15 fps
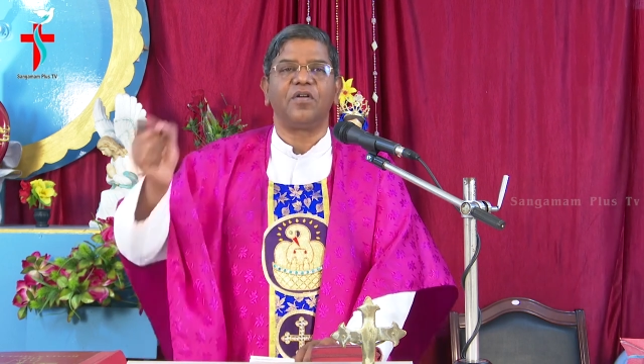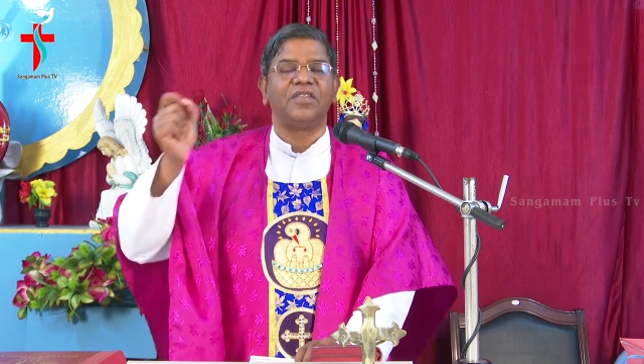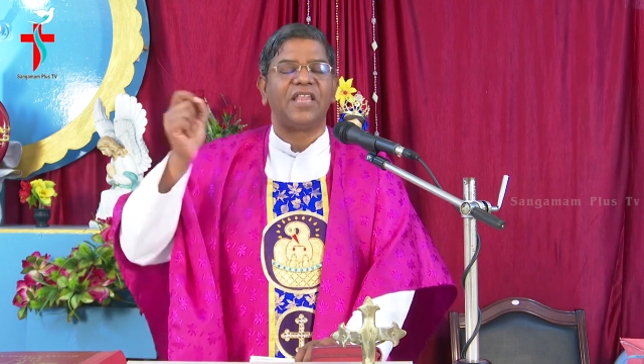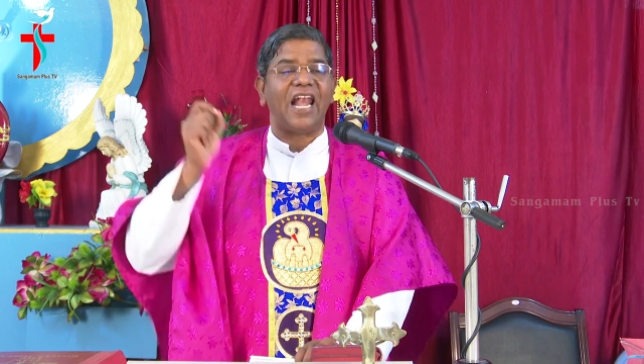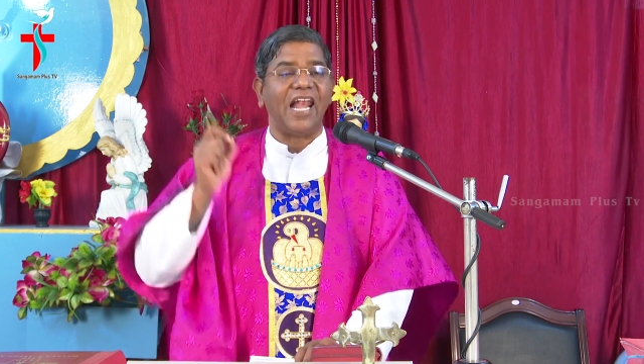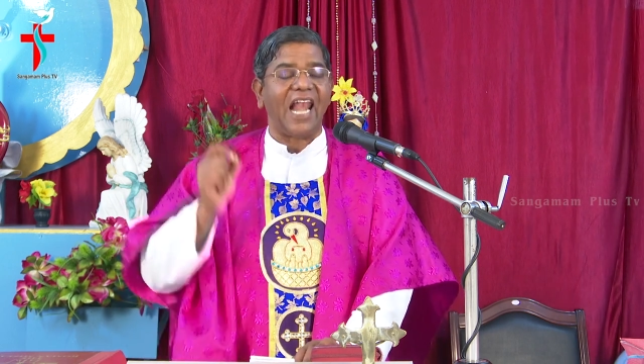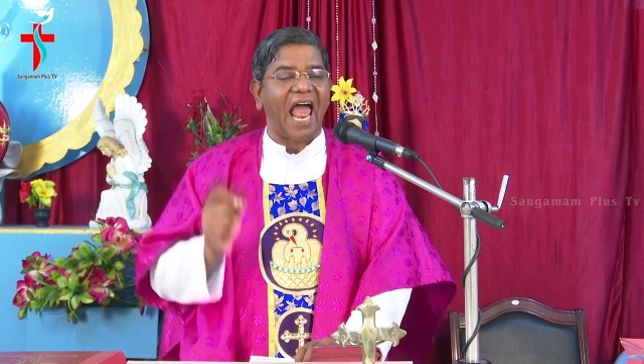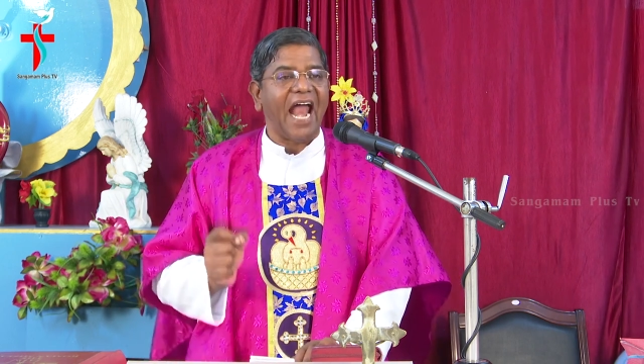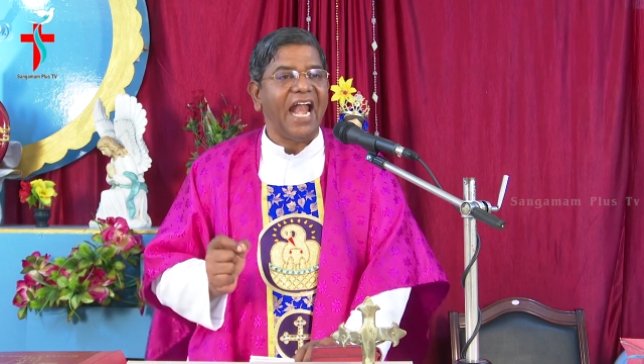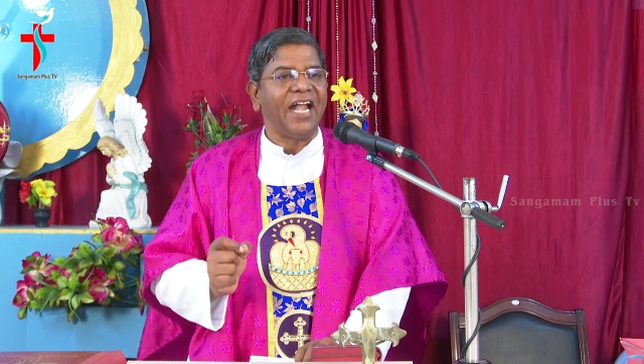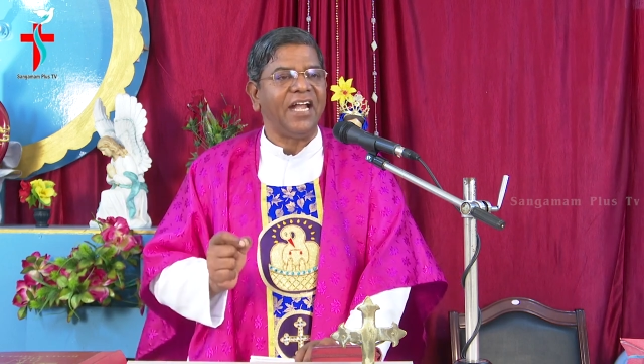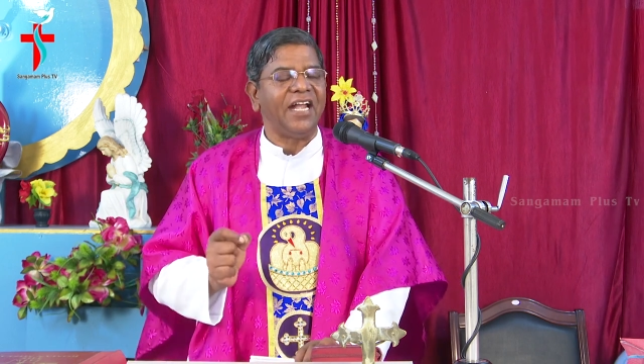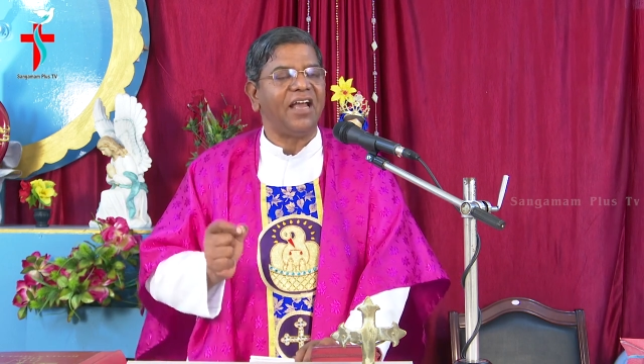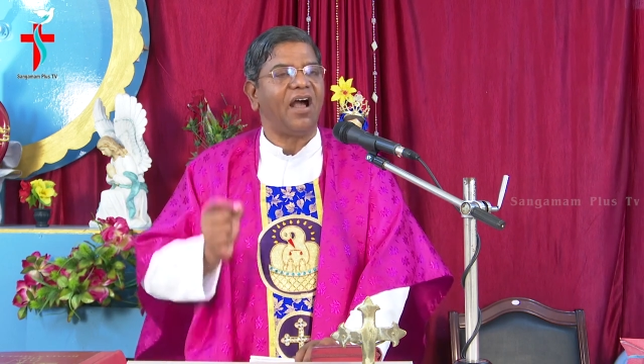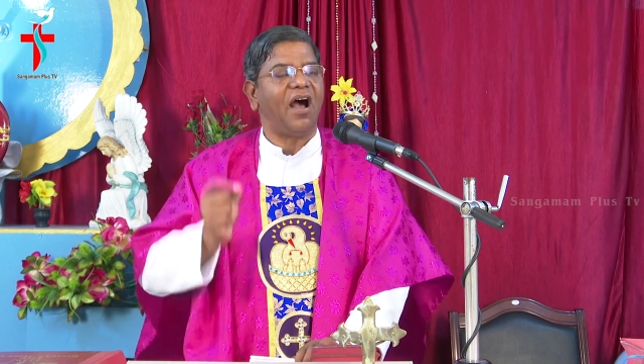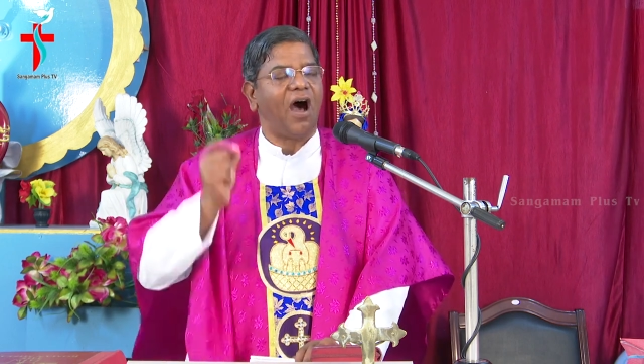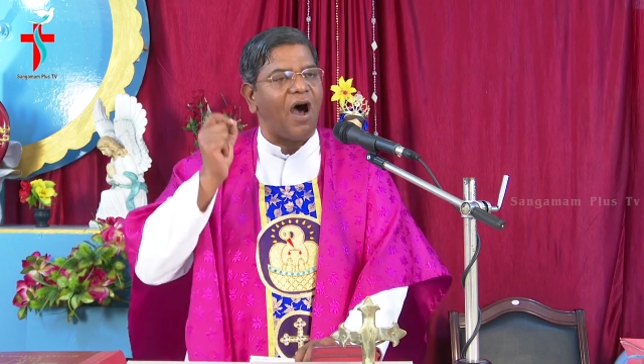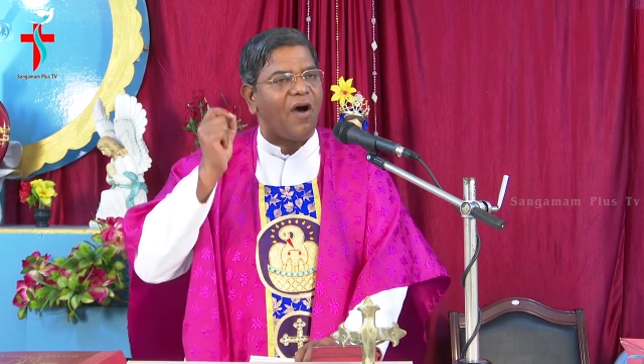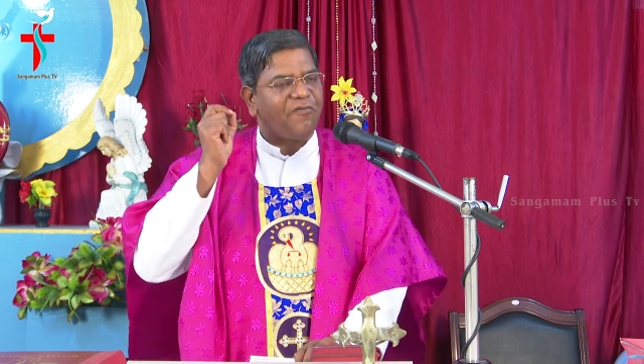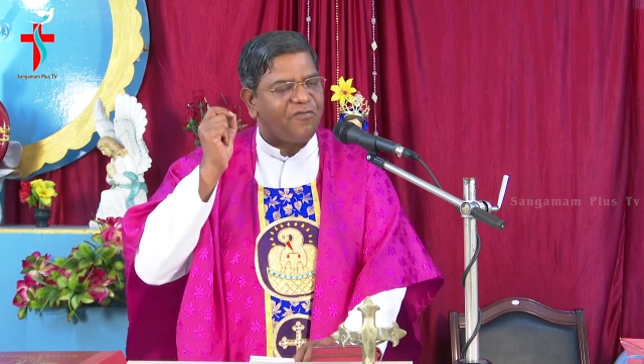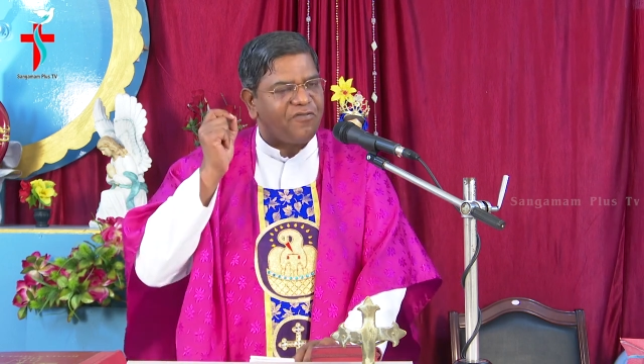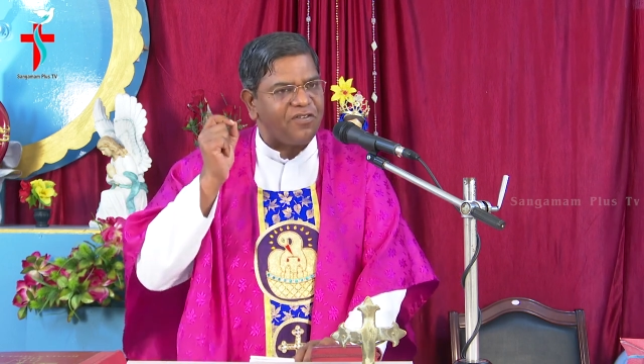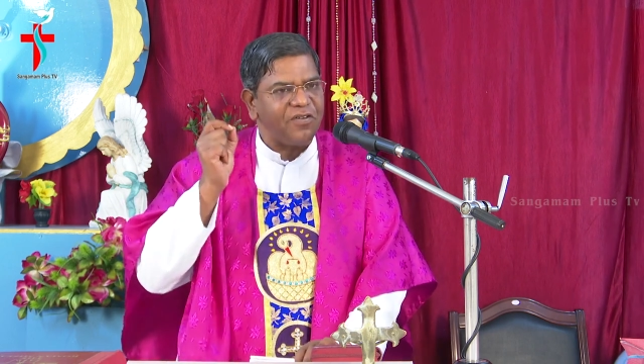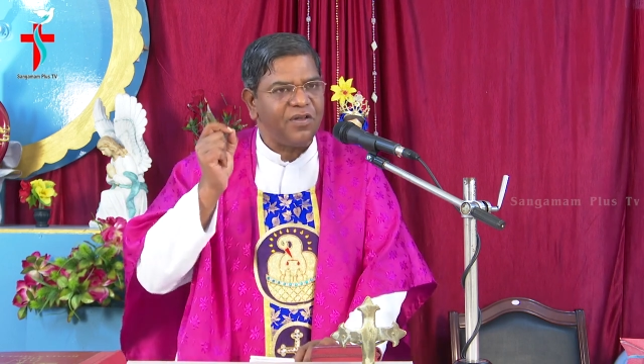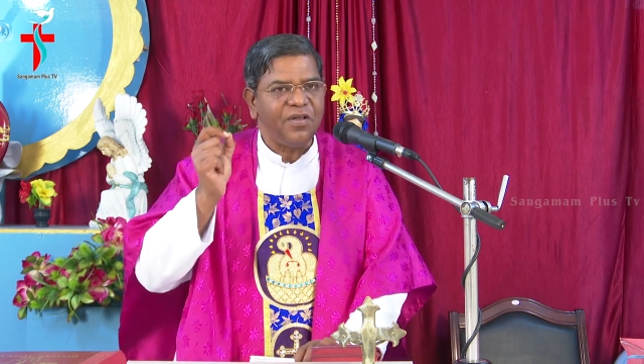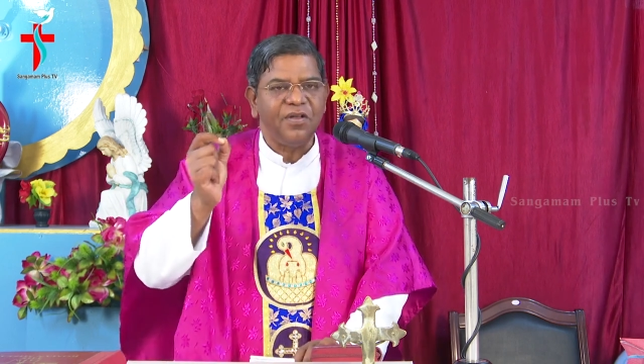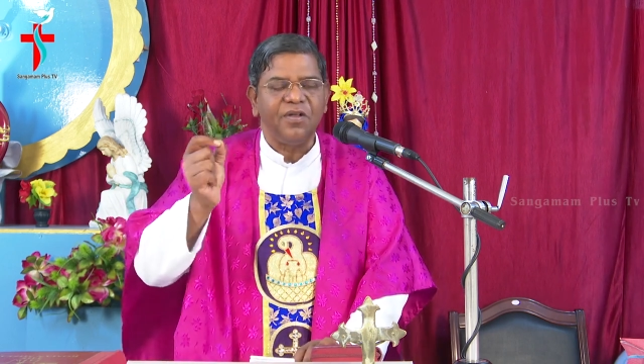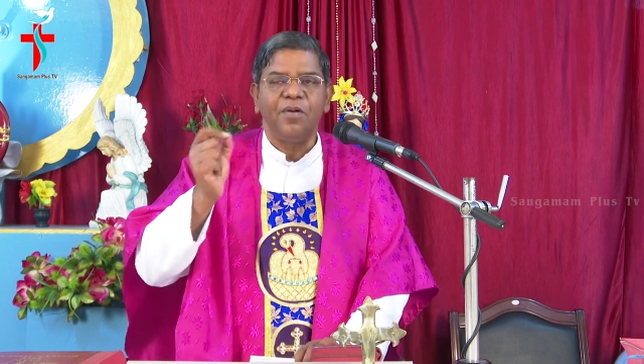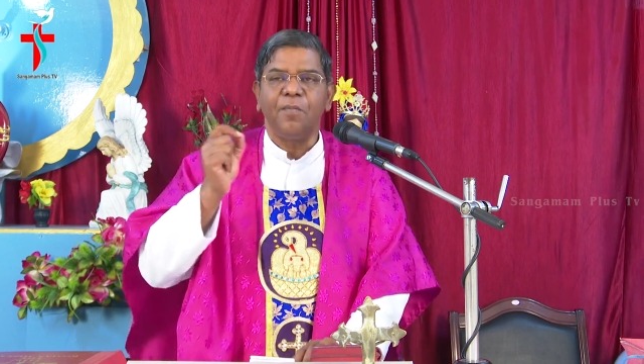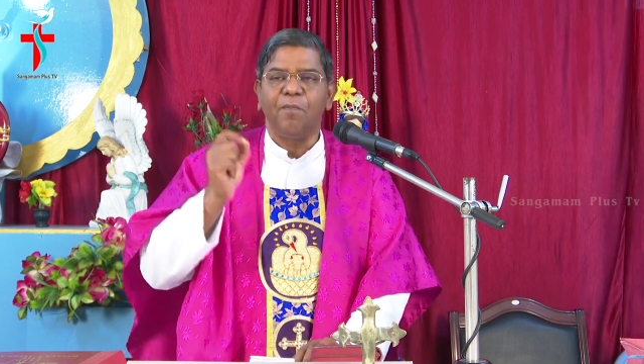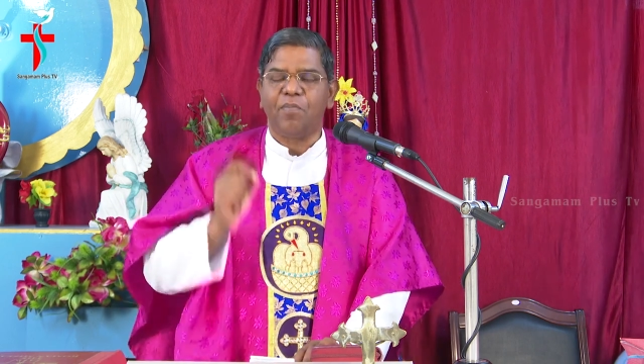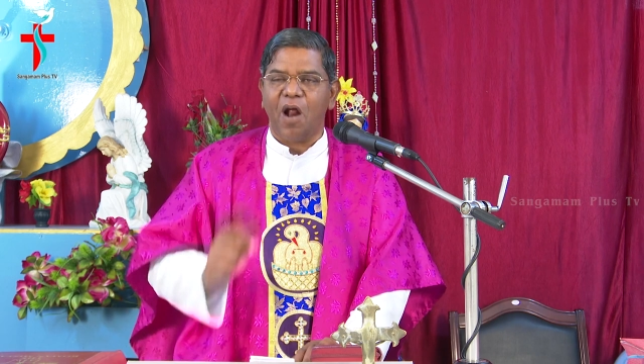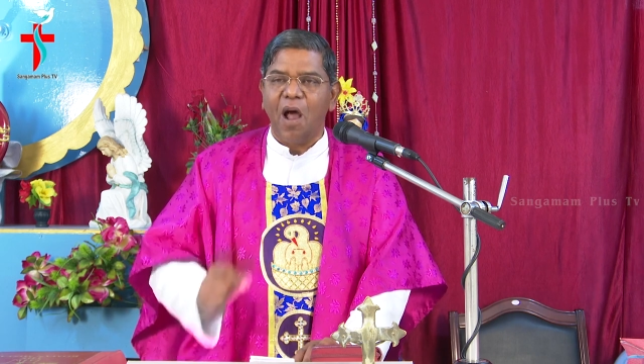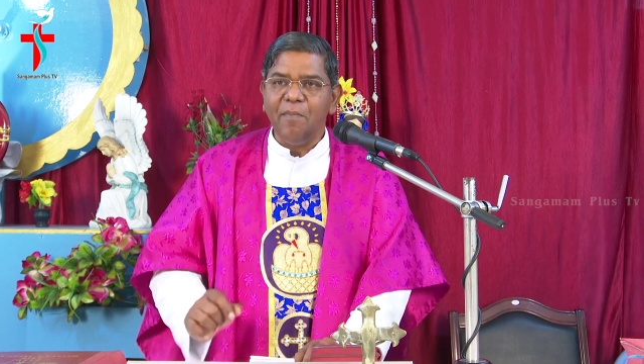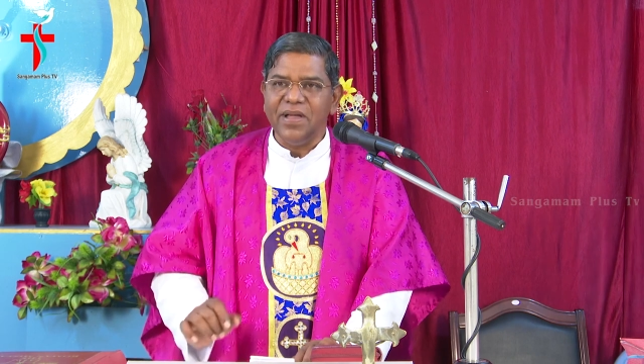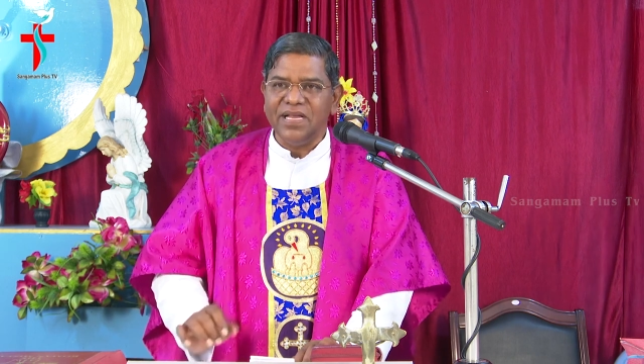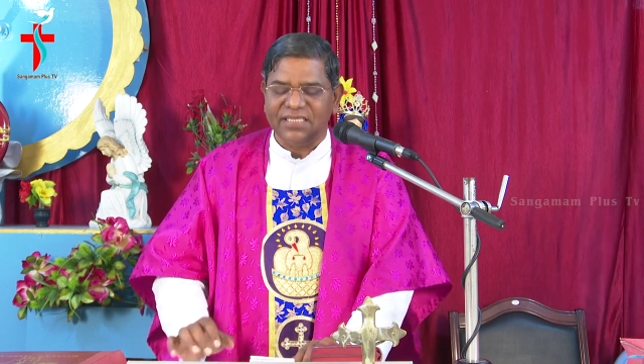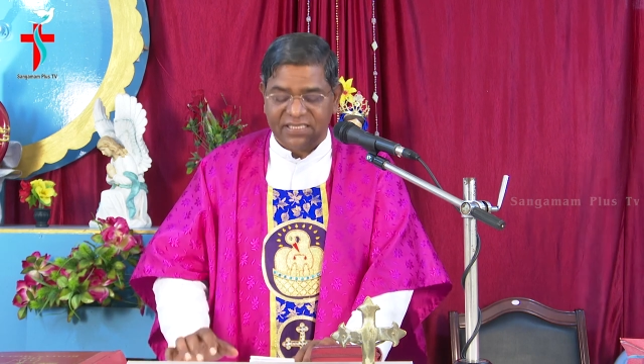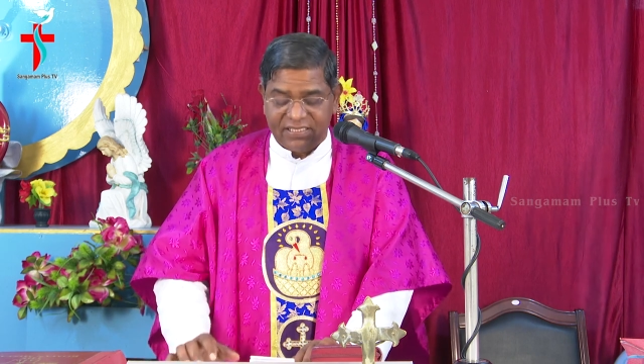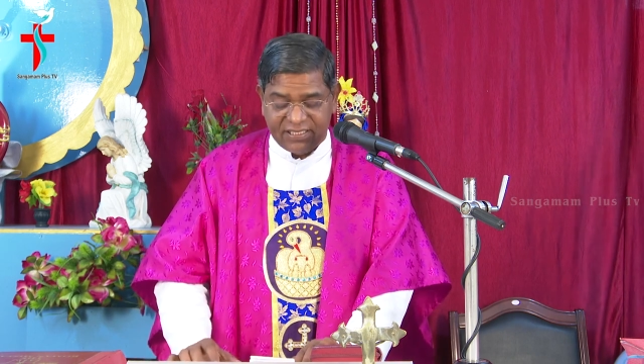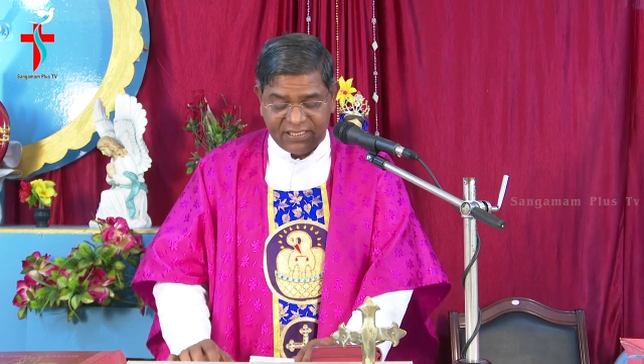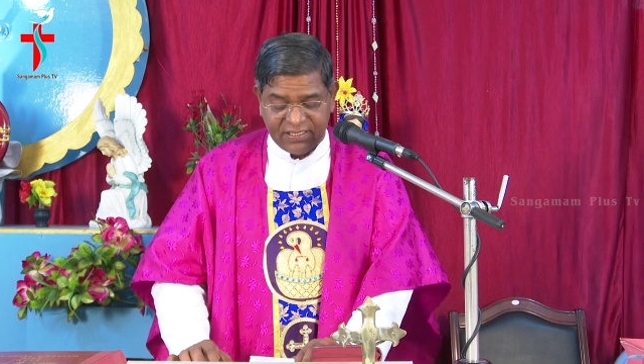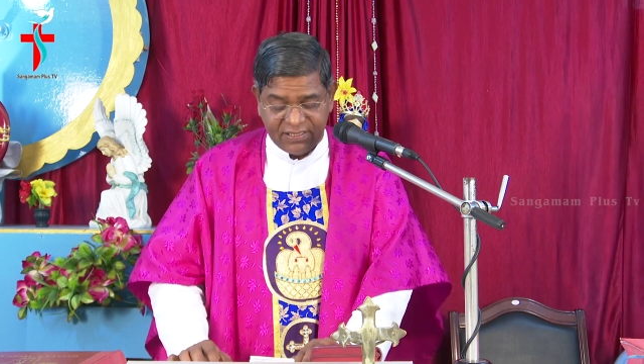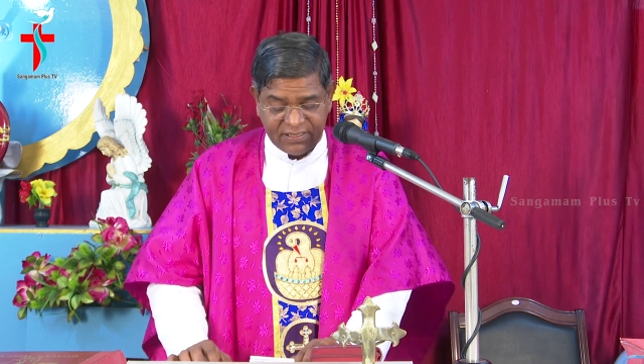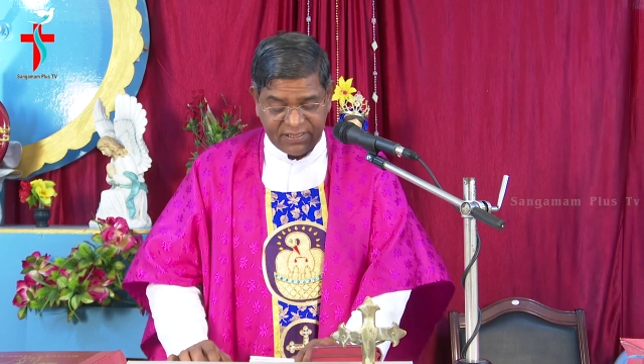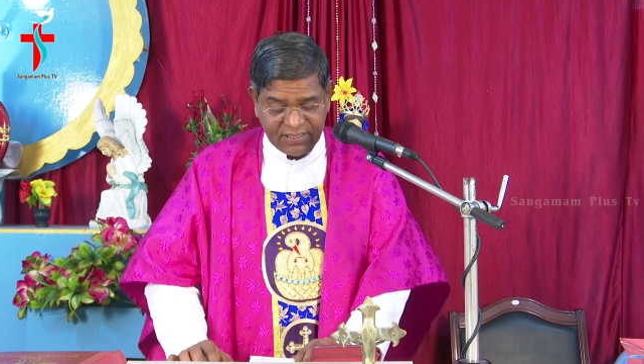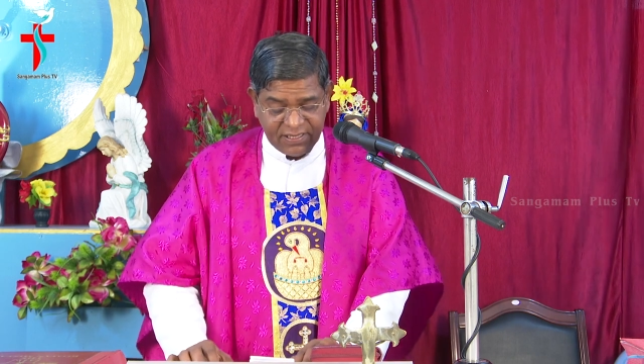the land of promise.